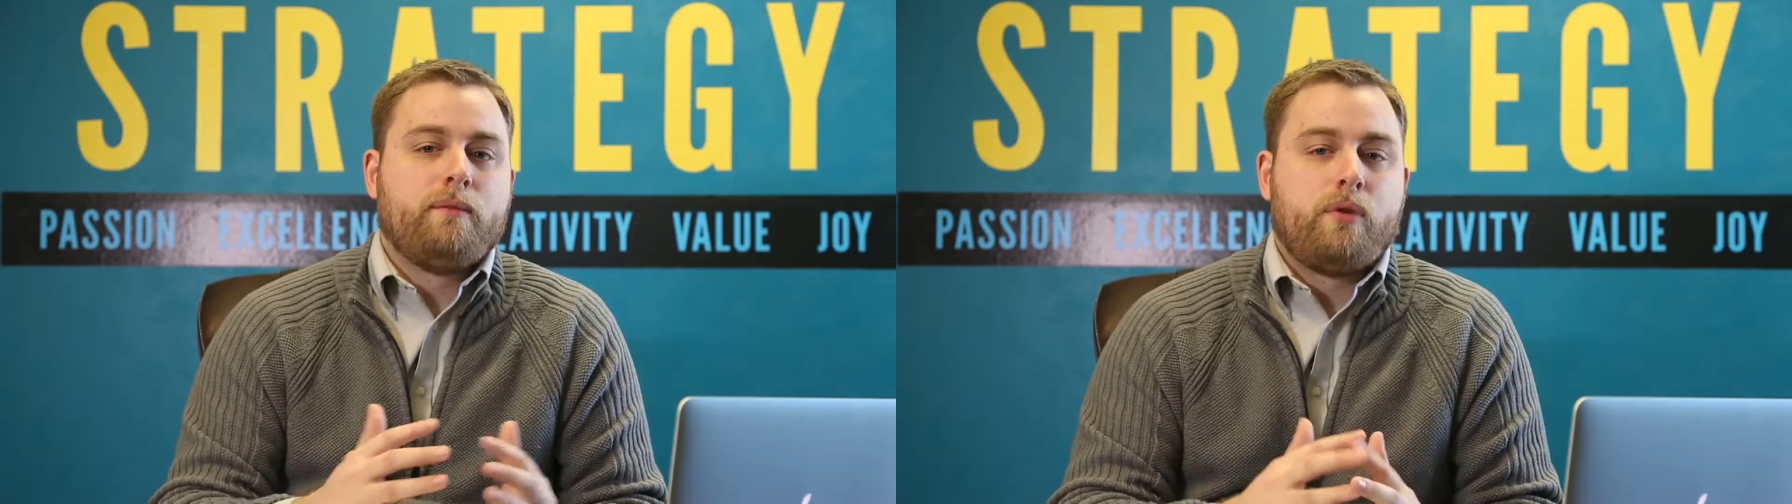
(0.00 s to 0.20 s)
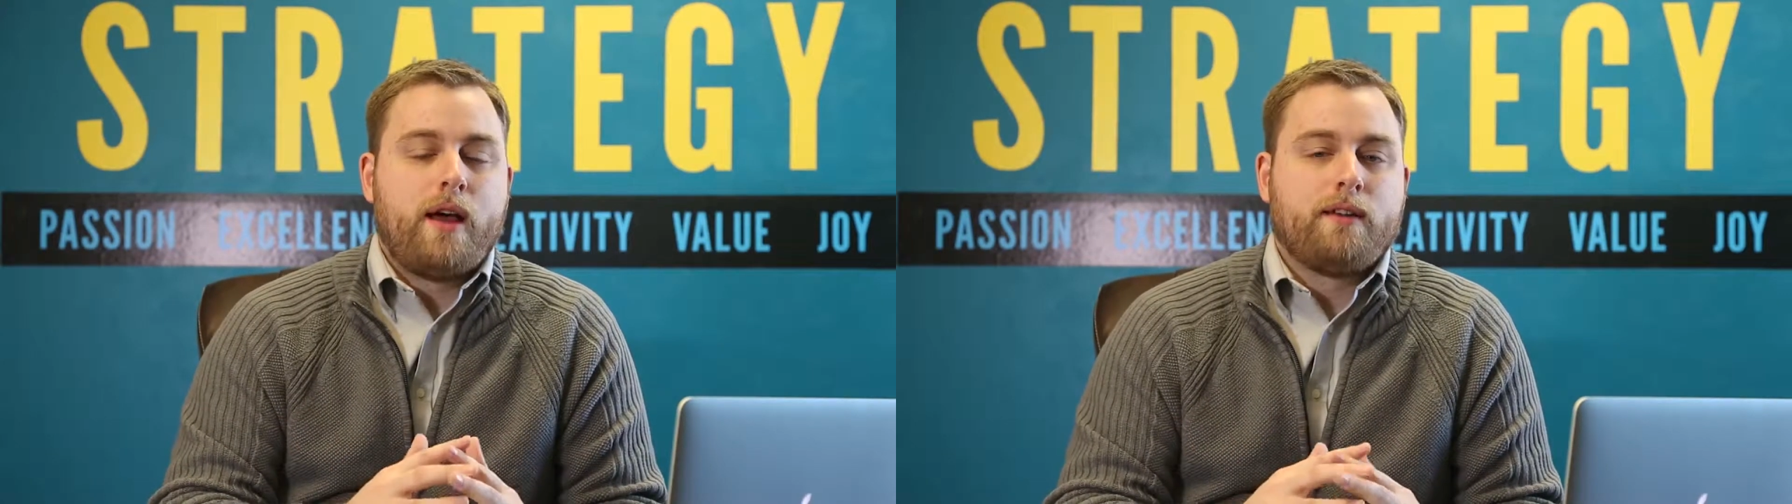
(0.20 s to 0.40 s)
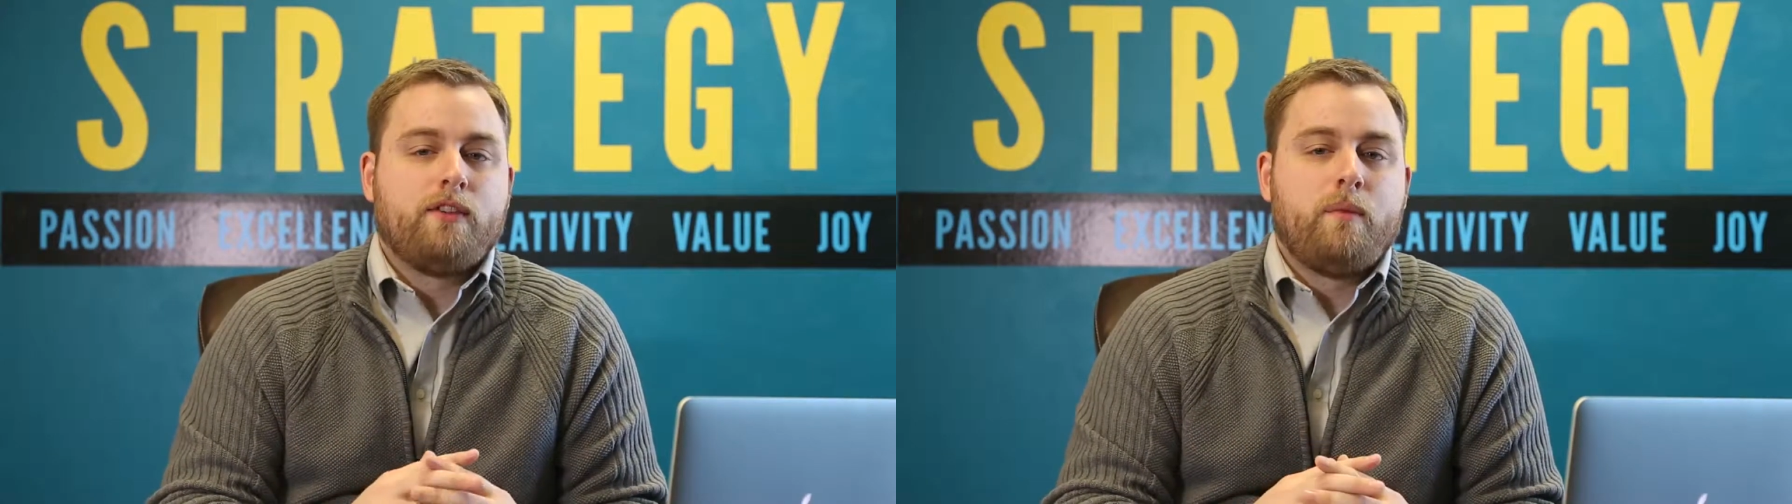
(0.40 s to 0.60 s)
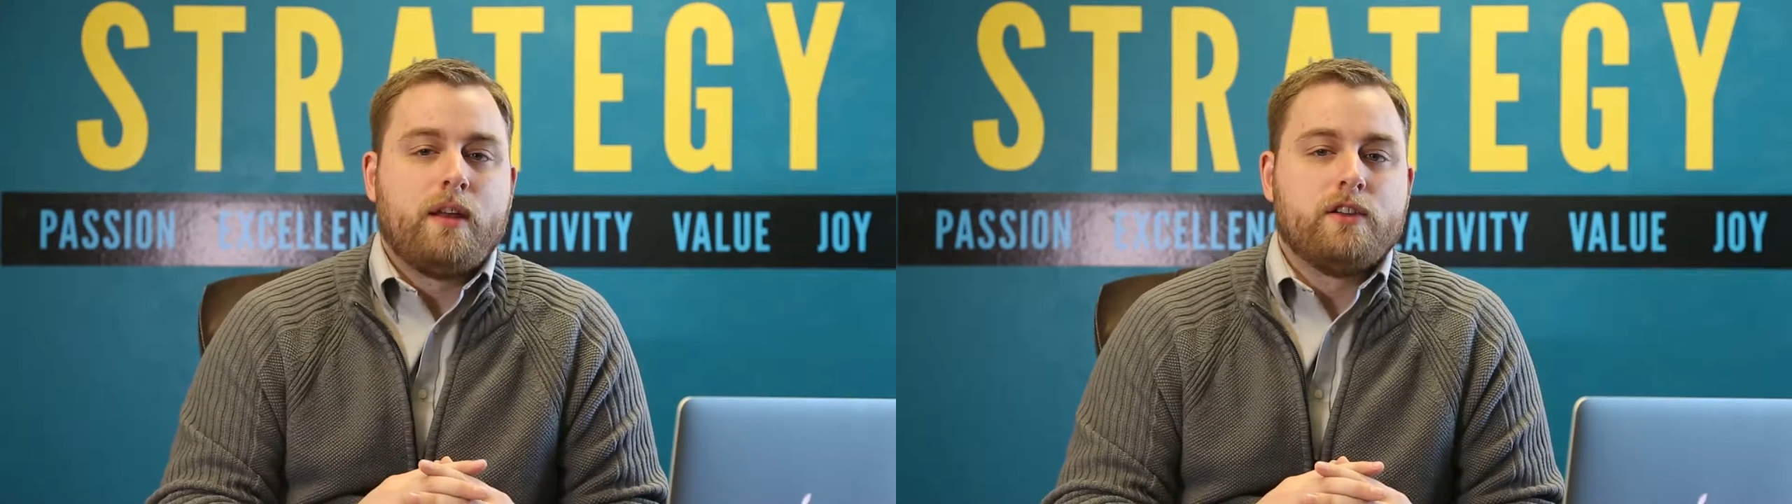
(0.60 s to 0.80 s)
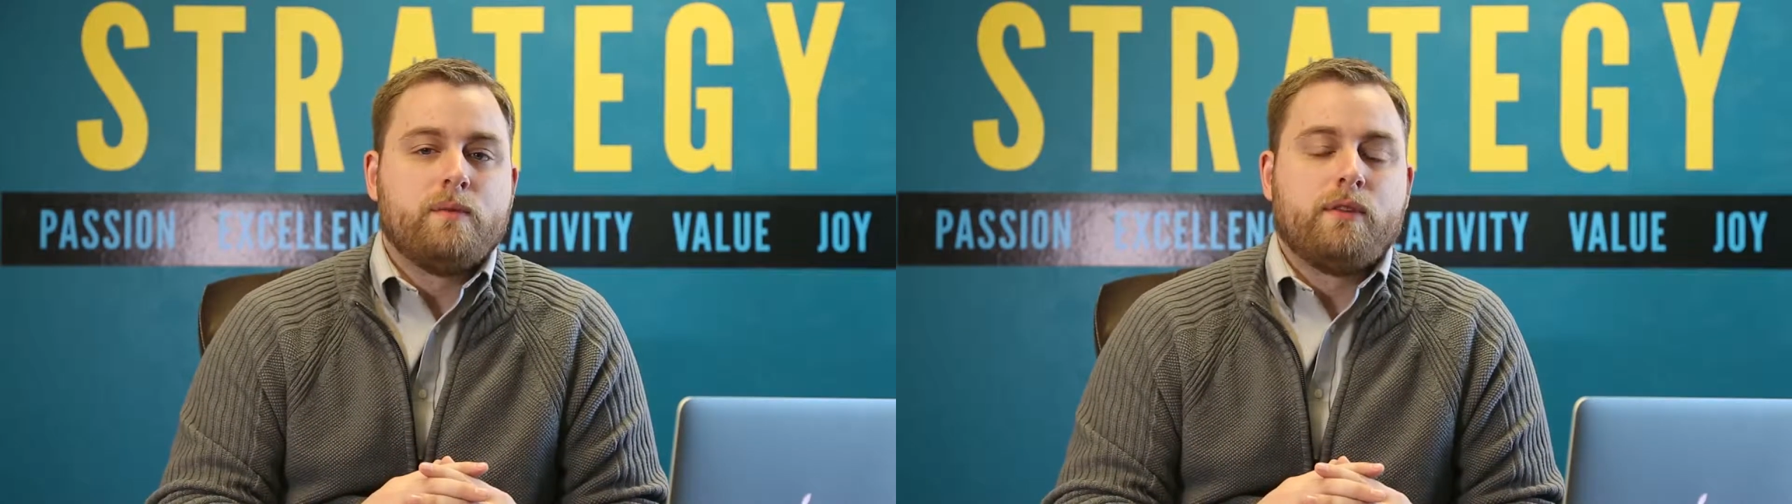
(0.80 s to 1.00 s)
practice
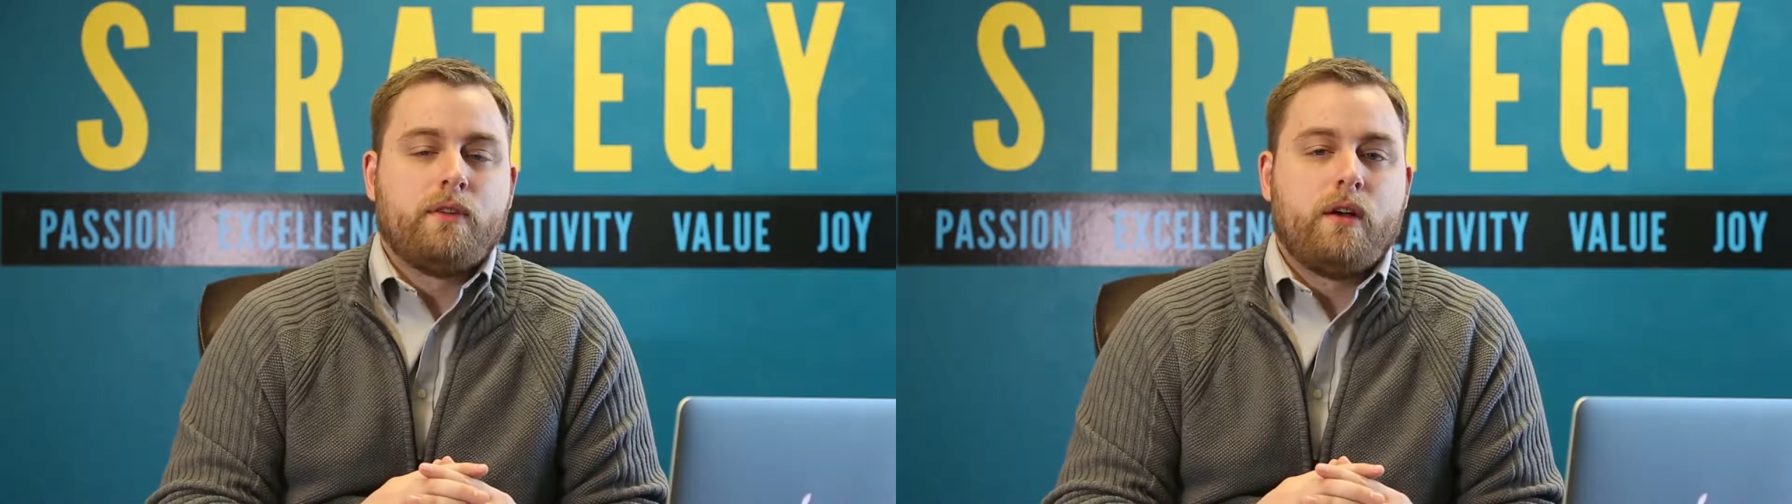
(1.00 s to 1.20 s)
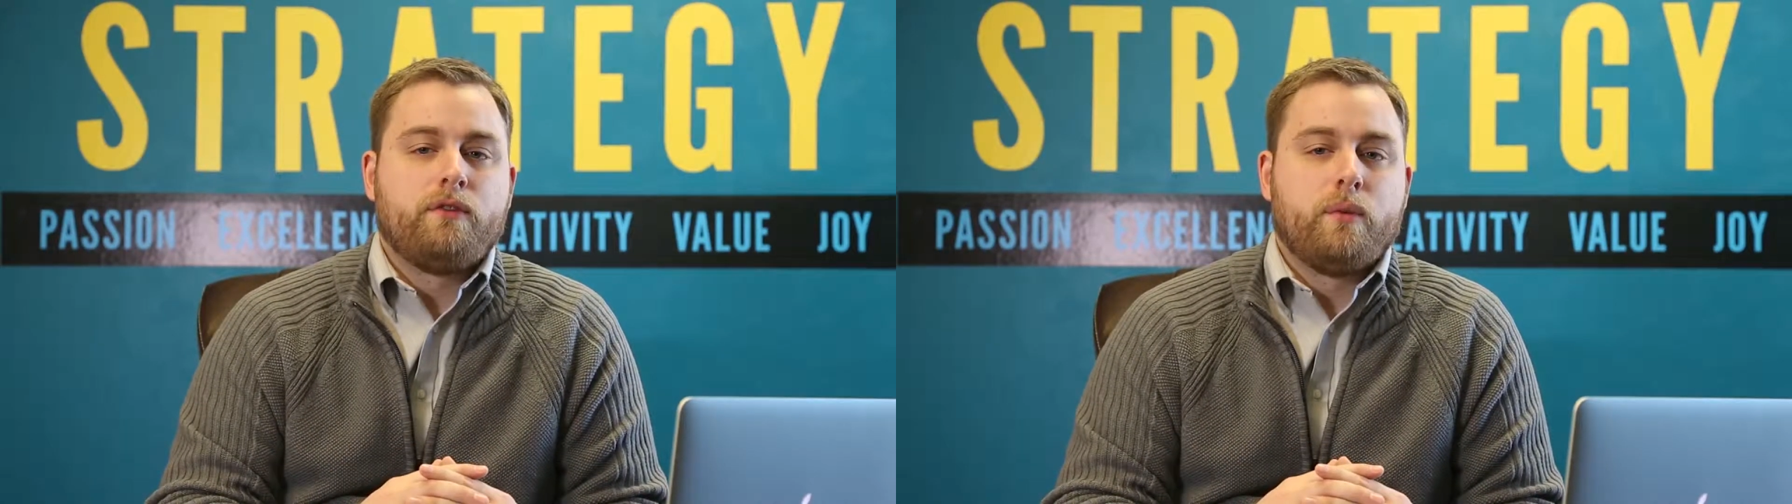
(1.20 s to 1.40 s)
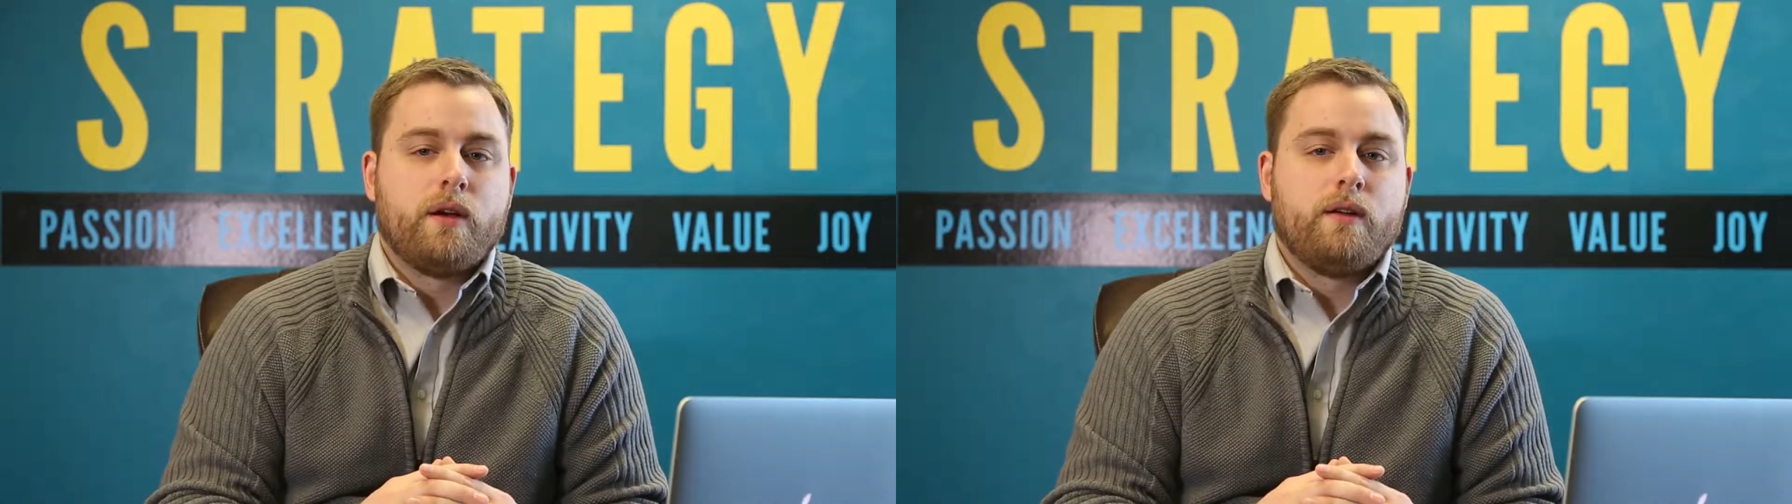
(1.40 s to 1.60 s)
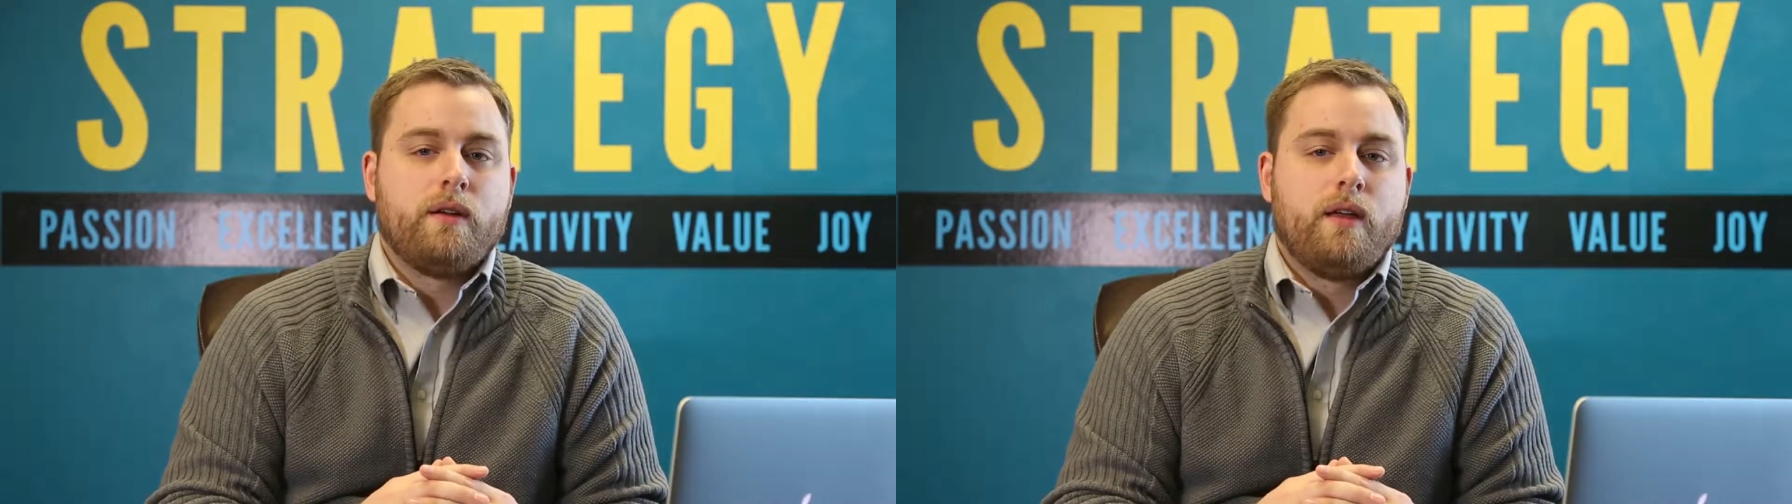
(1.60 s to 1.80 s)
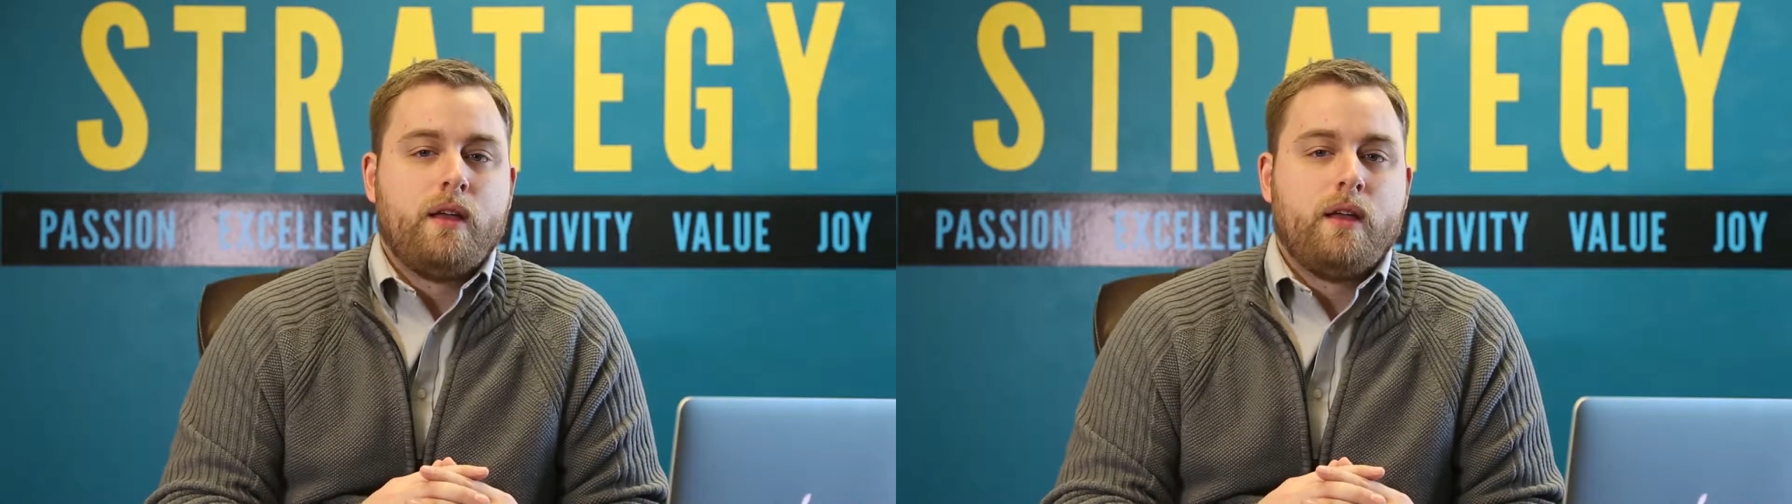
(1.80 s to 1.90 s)
management software.